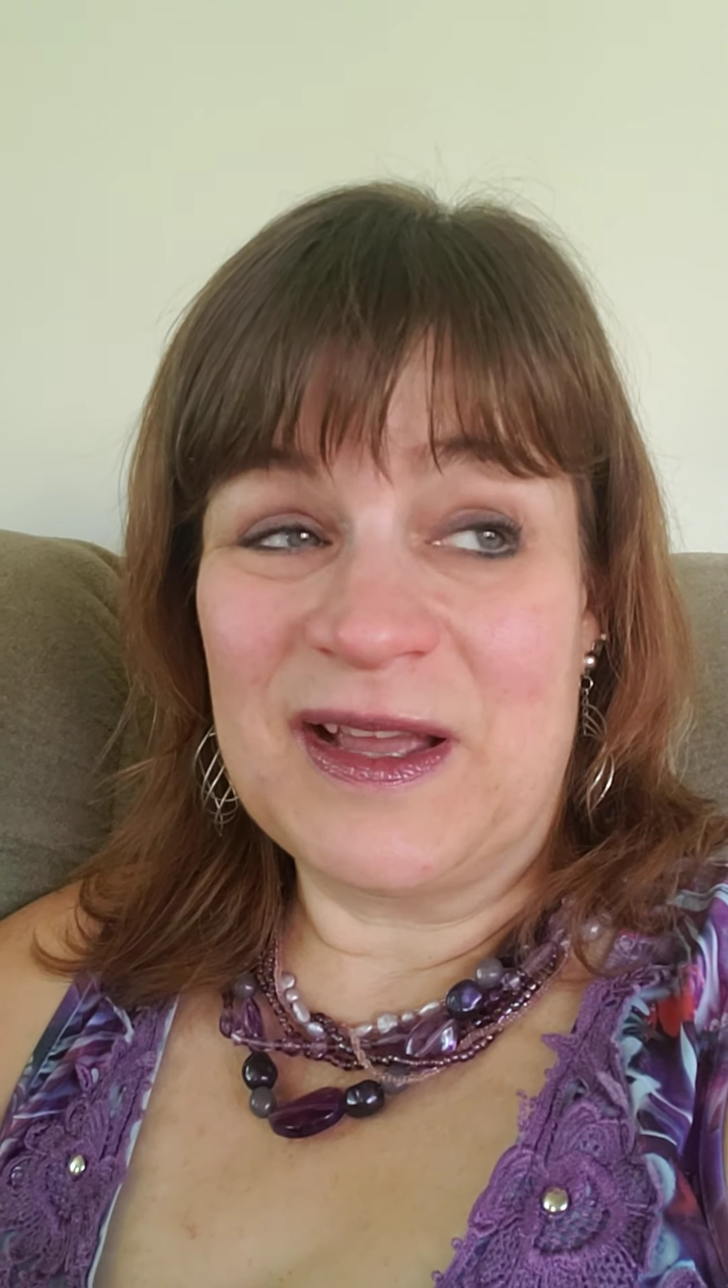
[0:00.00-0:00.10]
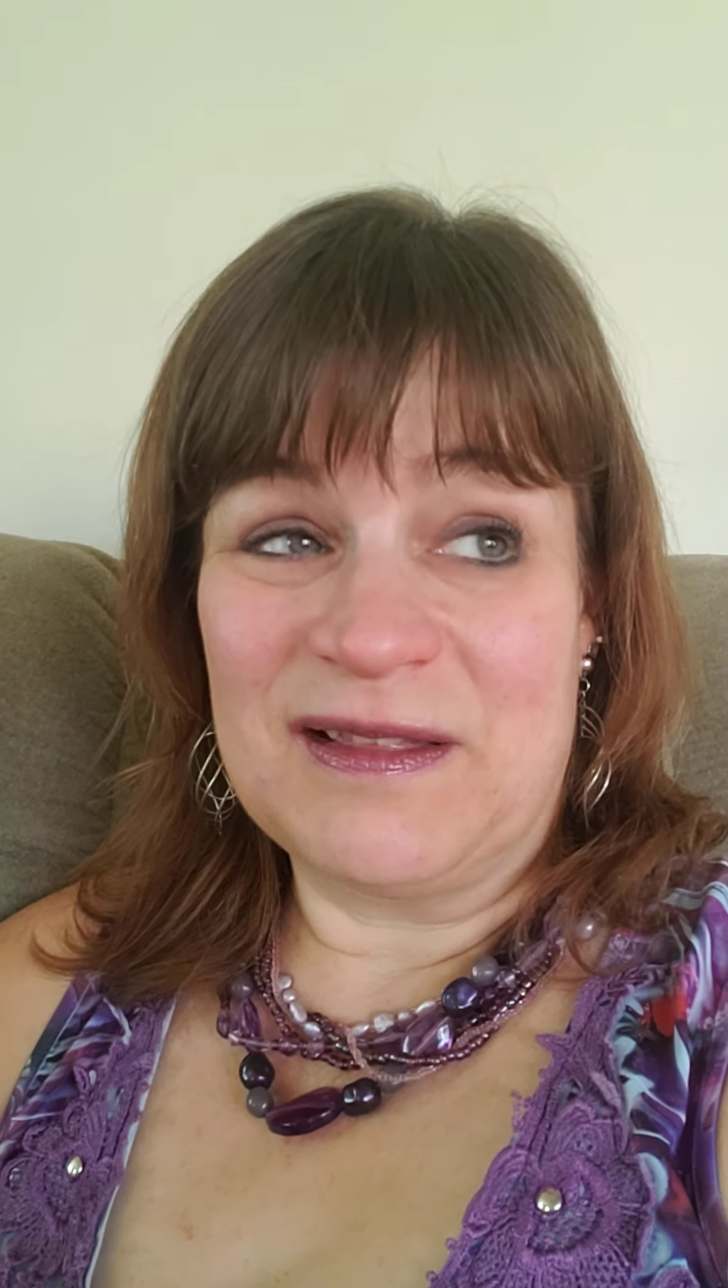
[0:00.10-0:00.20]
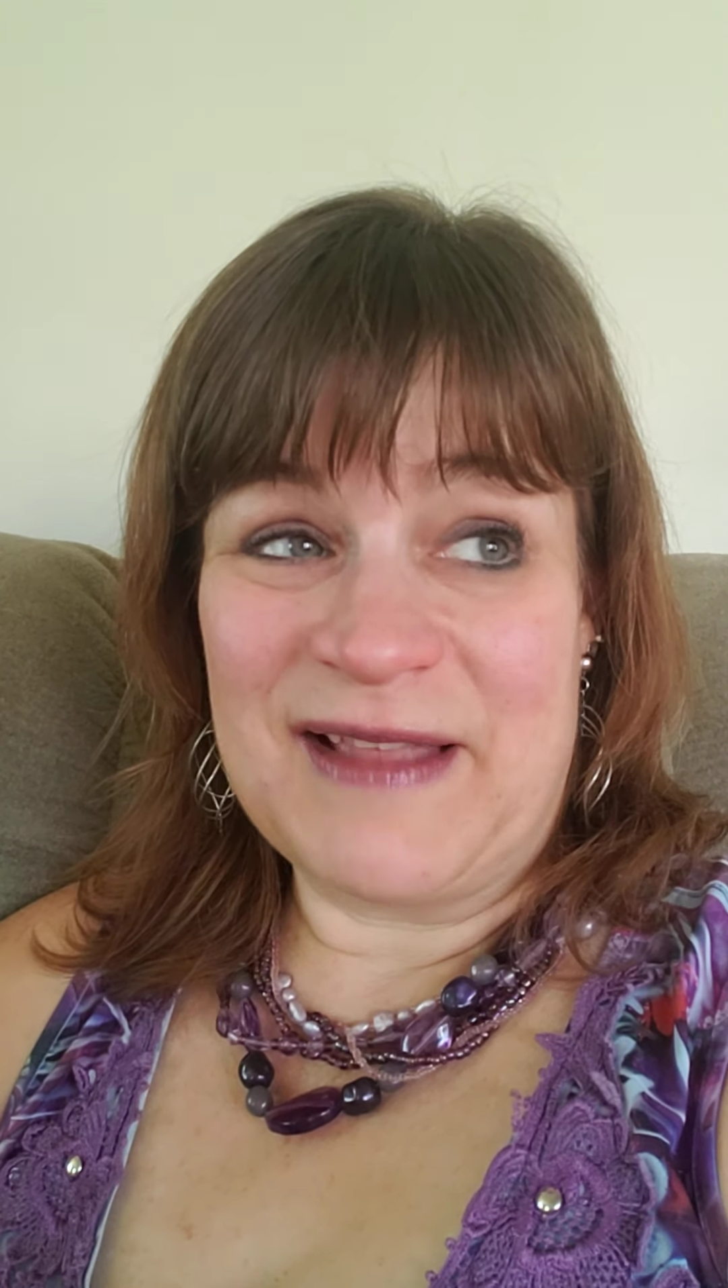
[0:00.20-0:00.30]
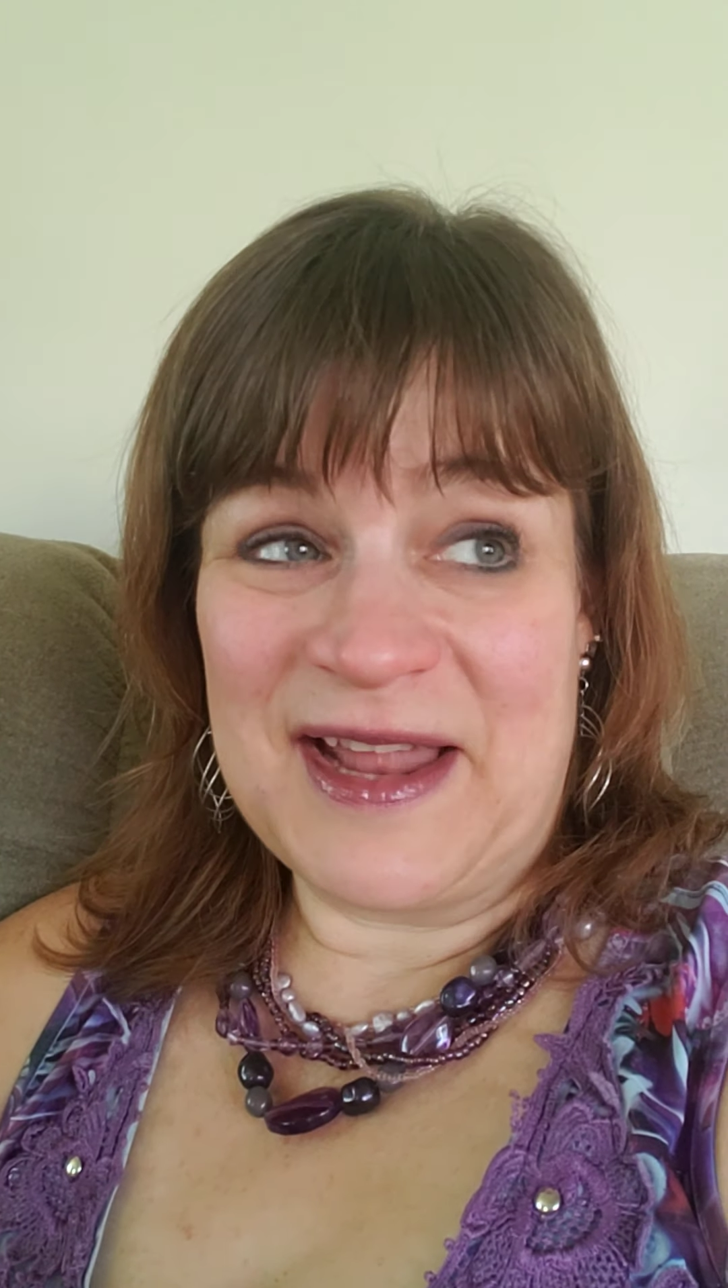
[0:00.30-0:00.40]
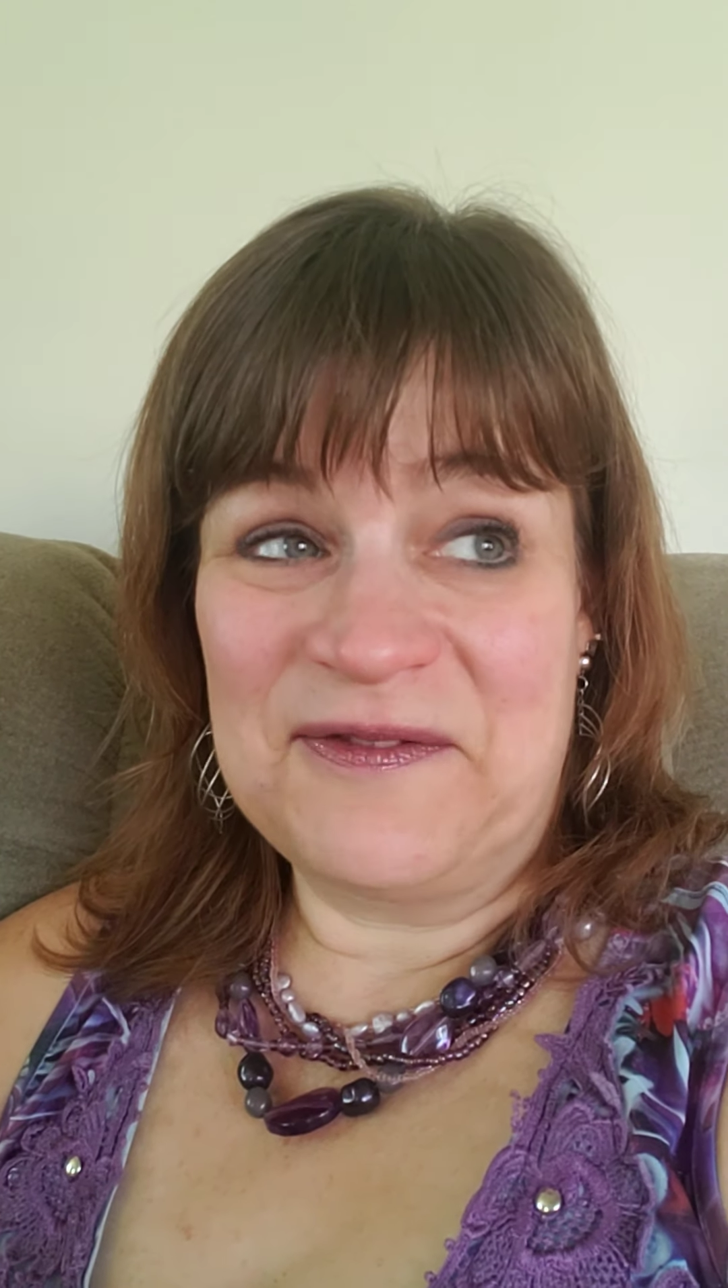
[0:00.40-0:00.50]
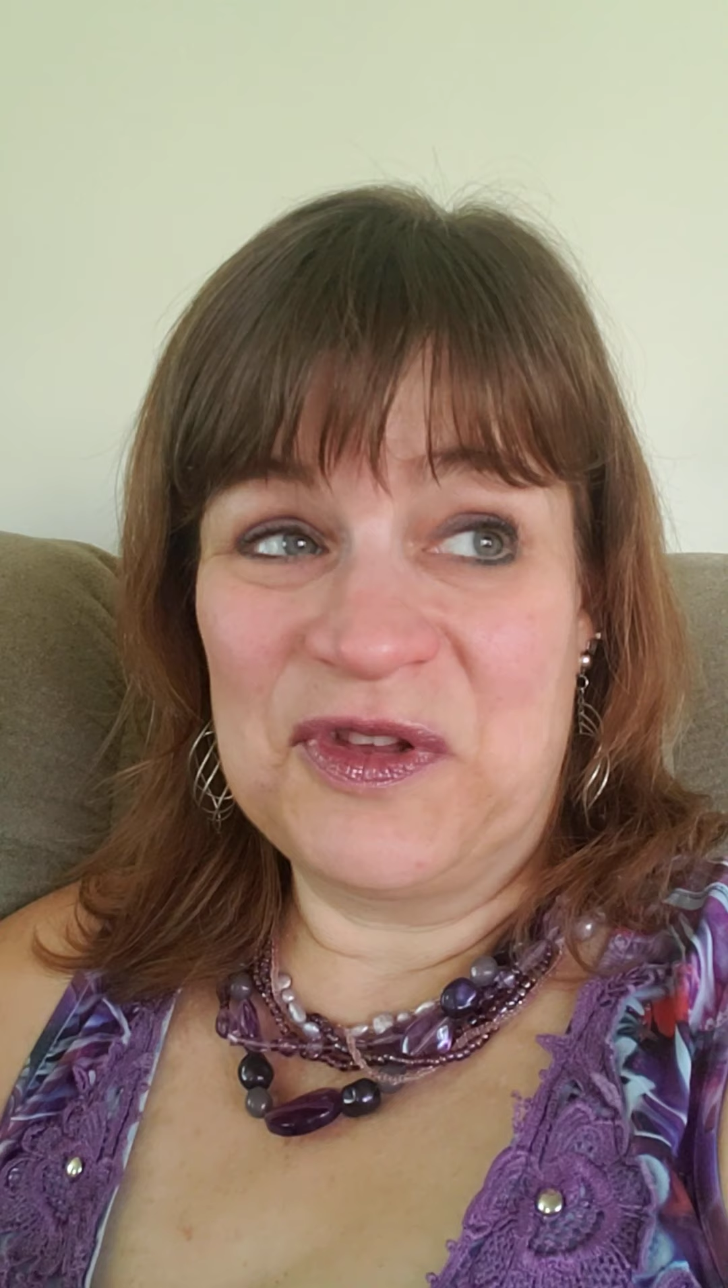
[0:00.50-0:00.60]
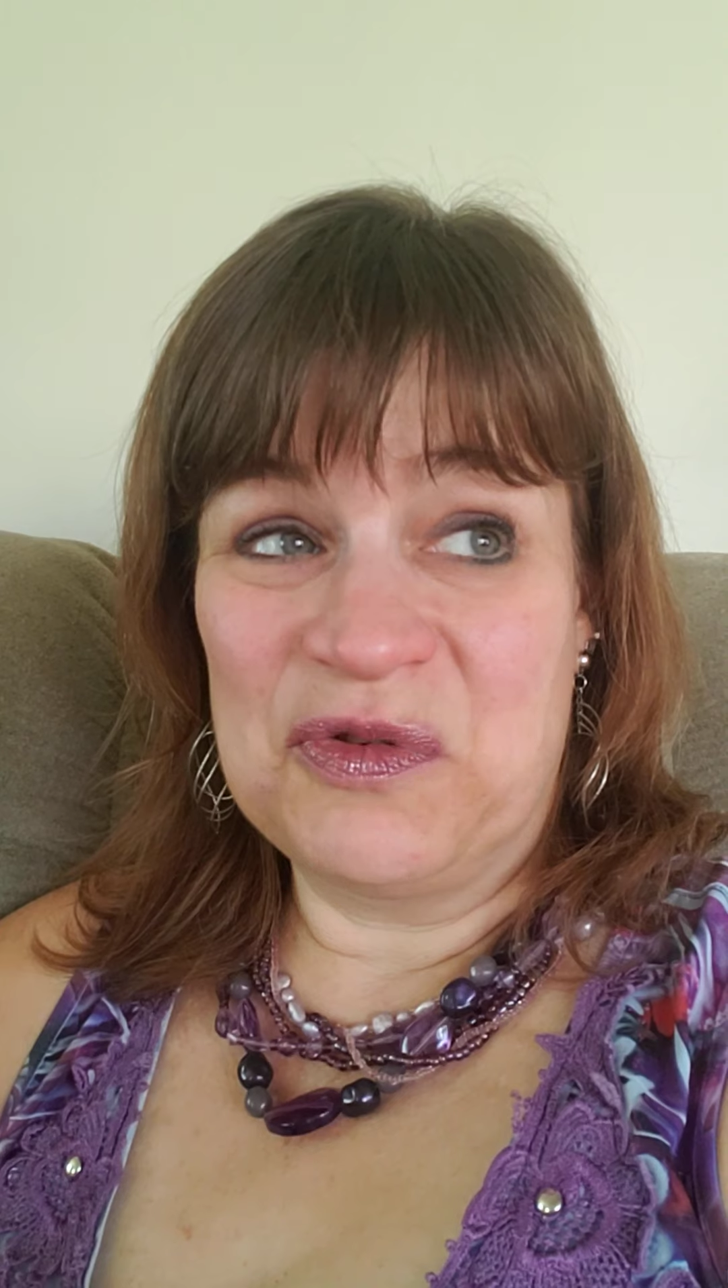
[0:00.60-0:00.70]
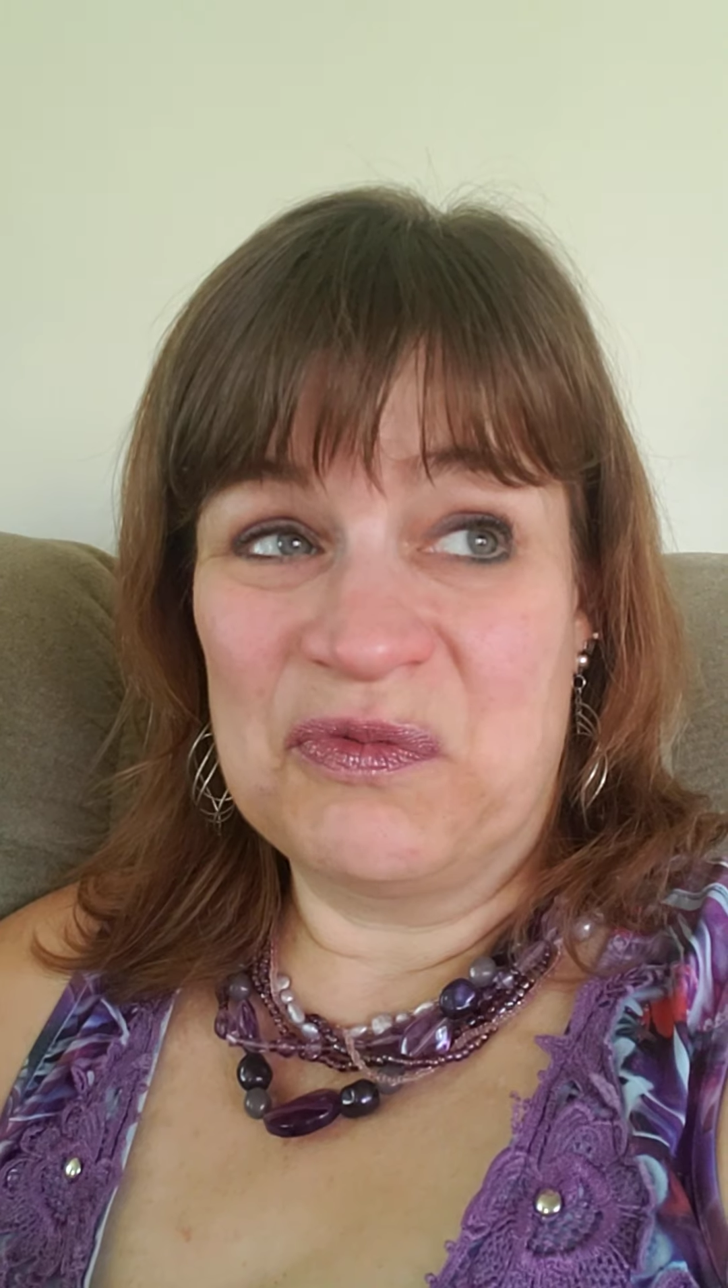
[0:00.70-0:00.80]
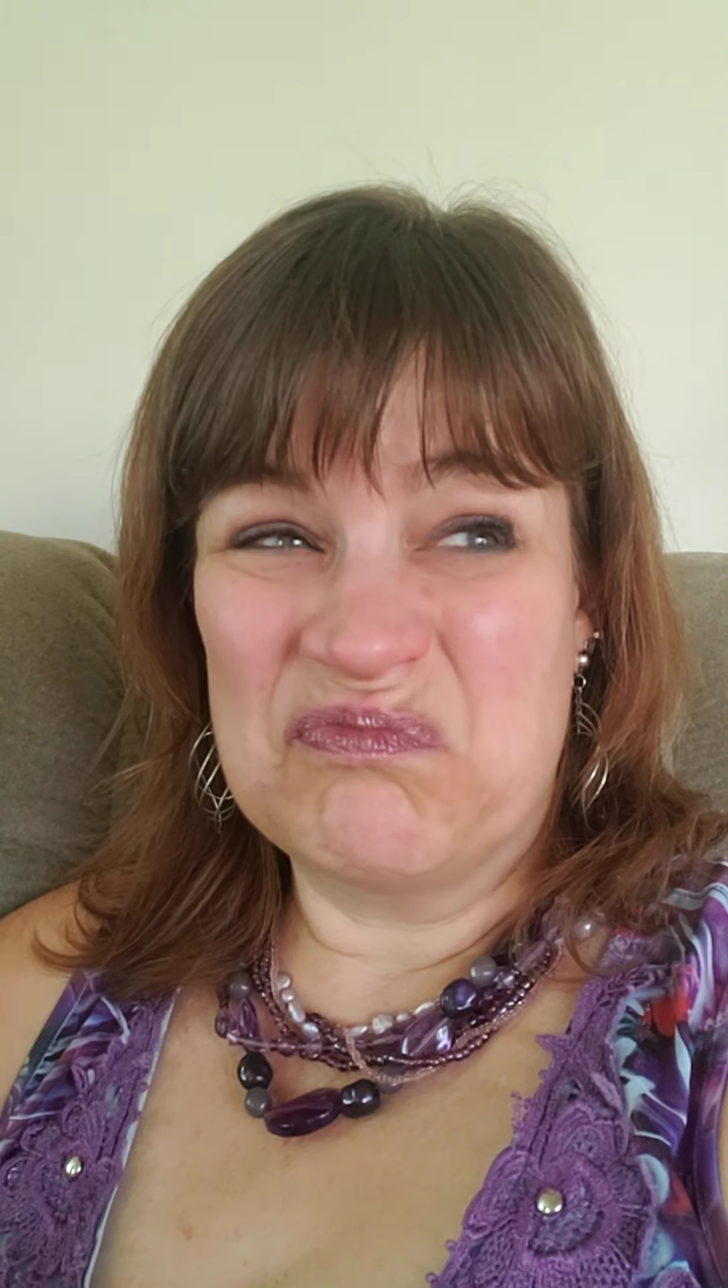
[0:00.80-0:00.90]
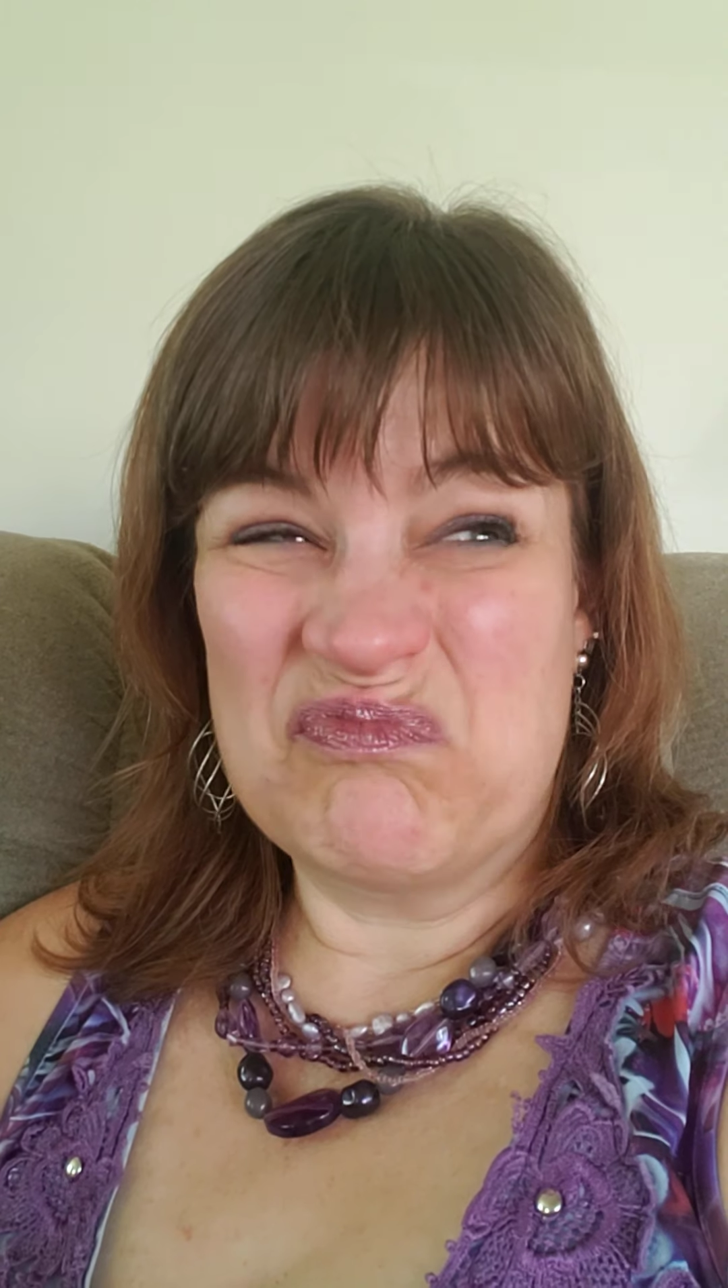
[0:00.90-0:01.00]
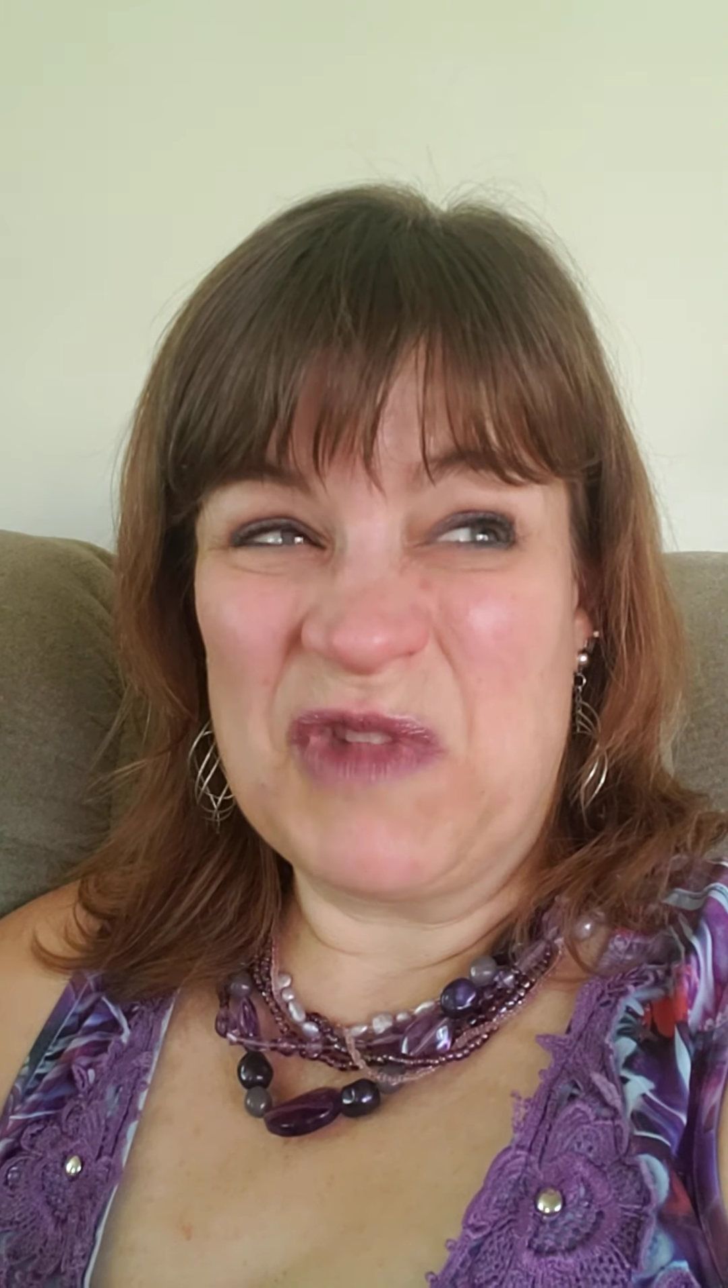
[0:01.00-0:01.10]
a lot of you,